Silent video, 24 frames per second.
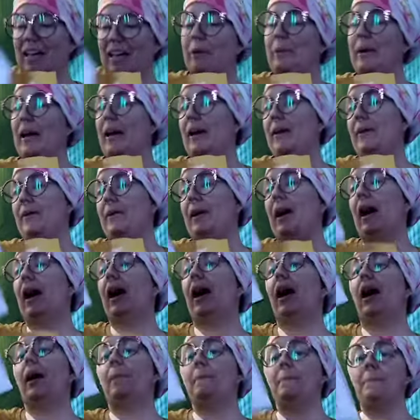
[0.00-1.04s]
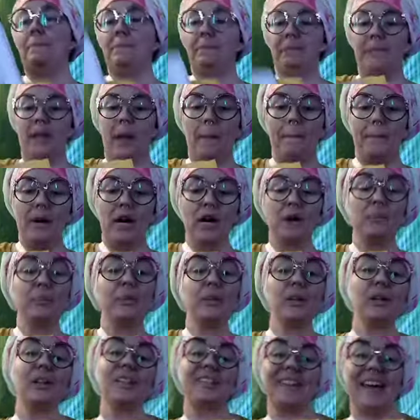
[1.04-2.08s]
Here we go. Um,
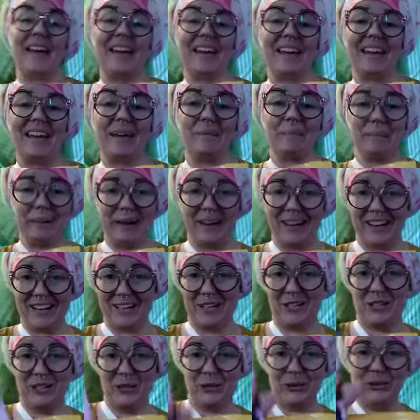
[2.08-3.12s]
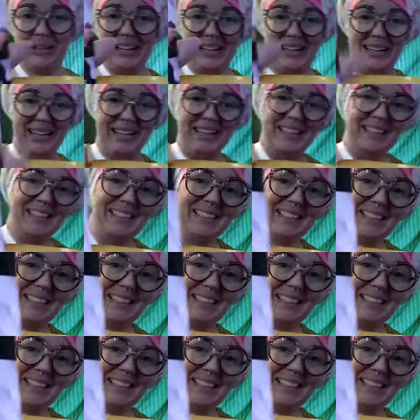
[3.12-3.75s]
purple lady bok choy.